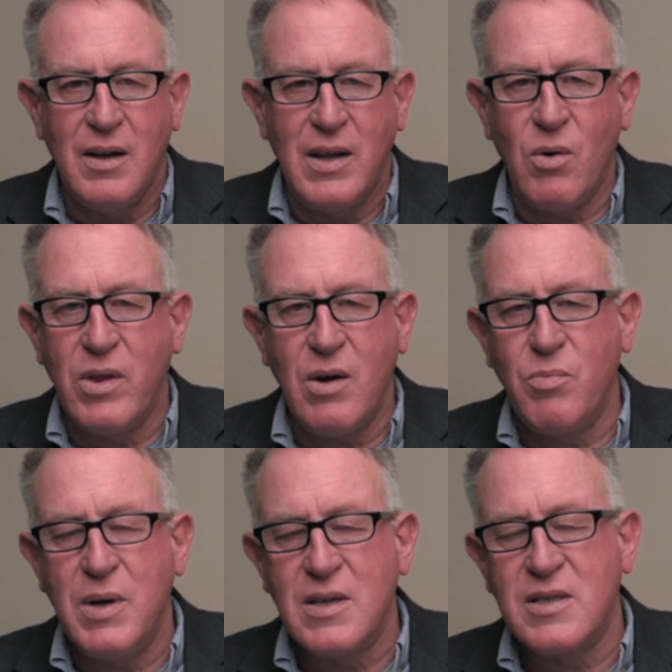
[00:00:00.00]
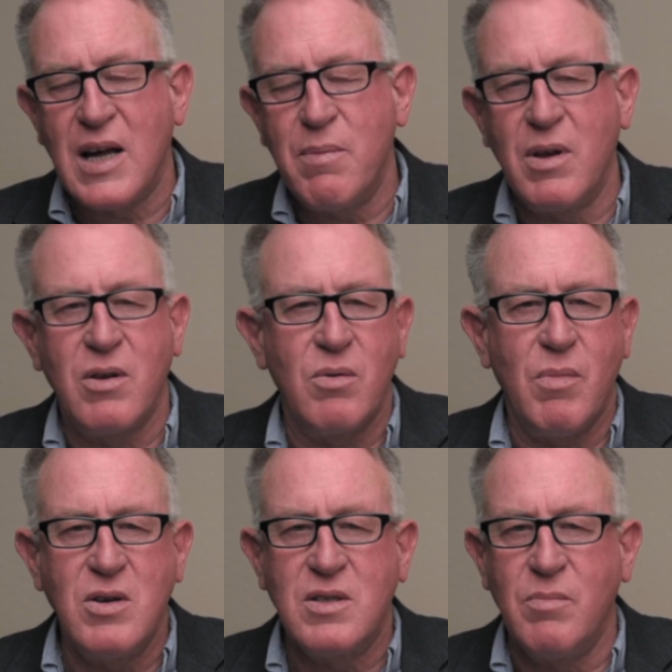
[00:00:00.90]
That would be a statement that
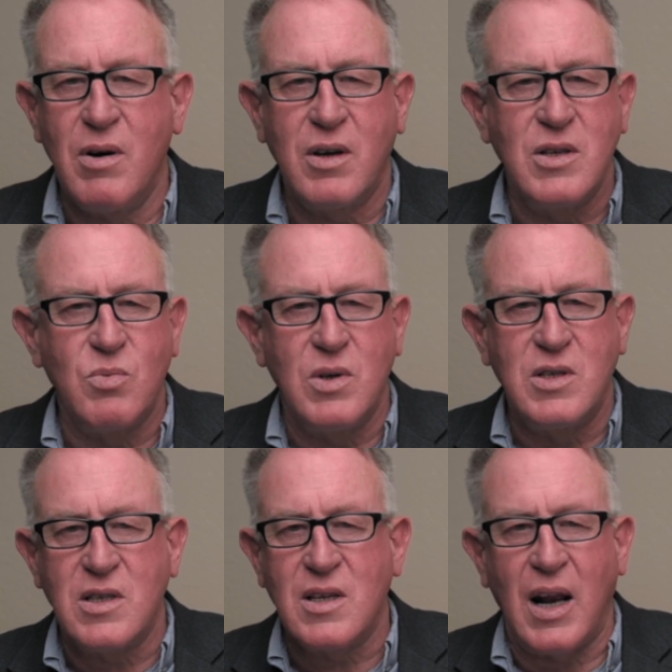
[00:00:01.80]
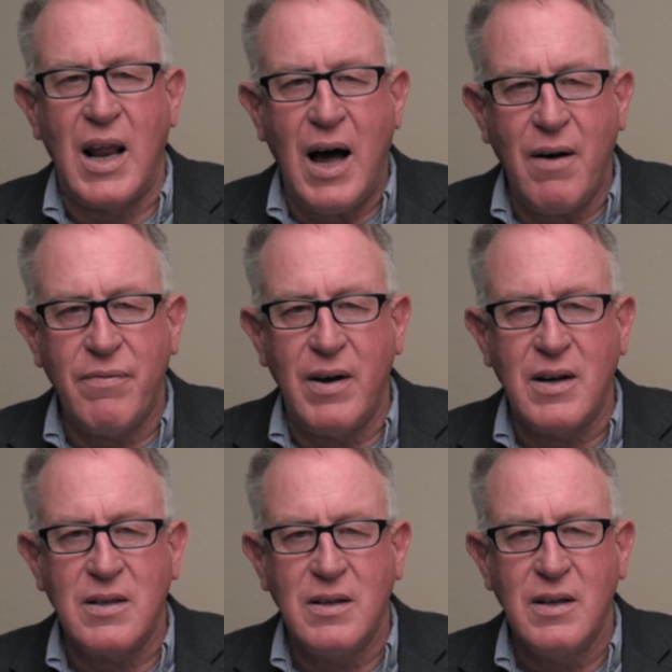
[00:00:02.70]
most Americans would just laugh
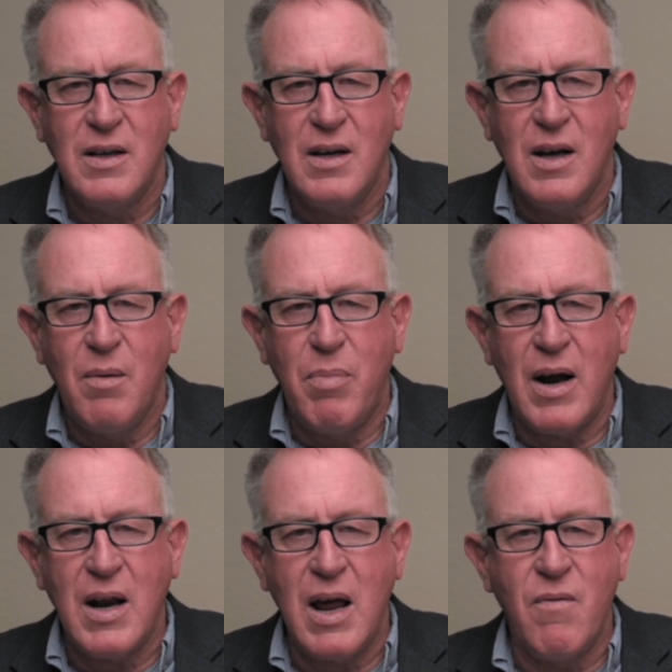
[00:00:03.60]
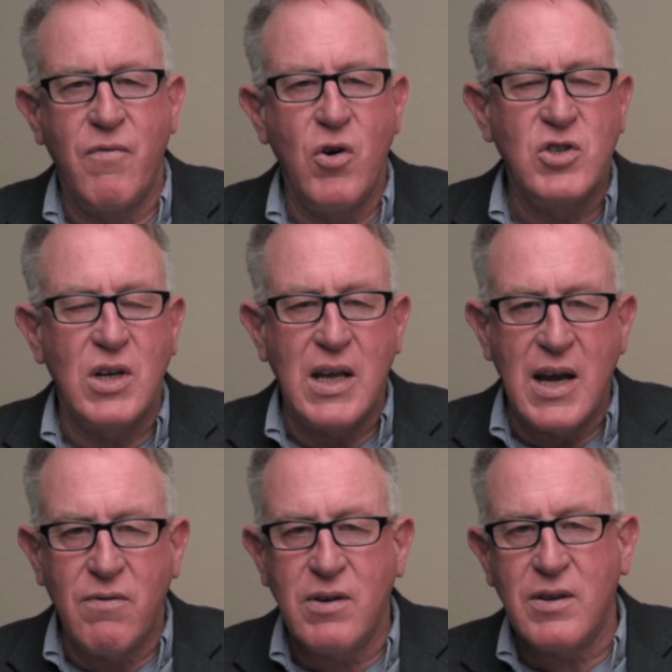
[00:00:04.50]
at. But virtually
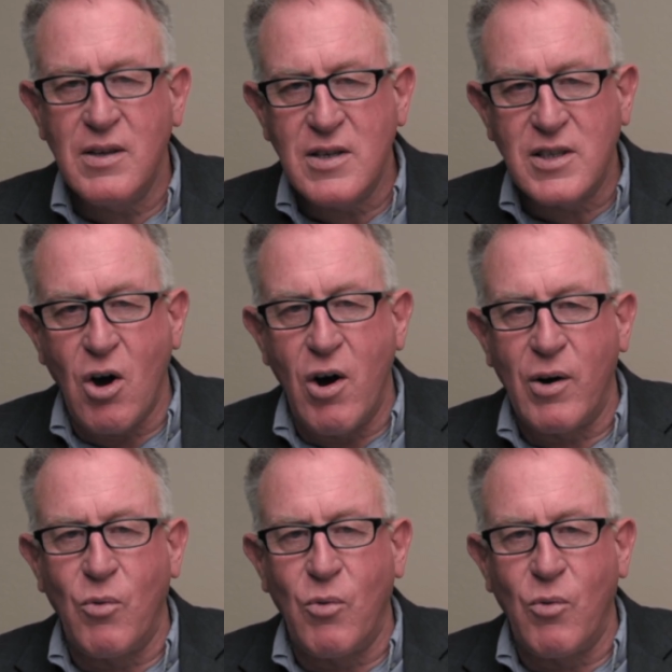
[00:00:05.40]
everything that's going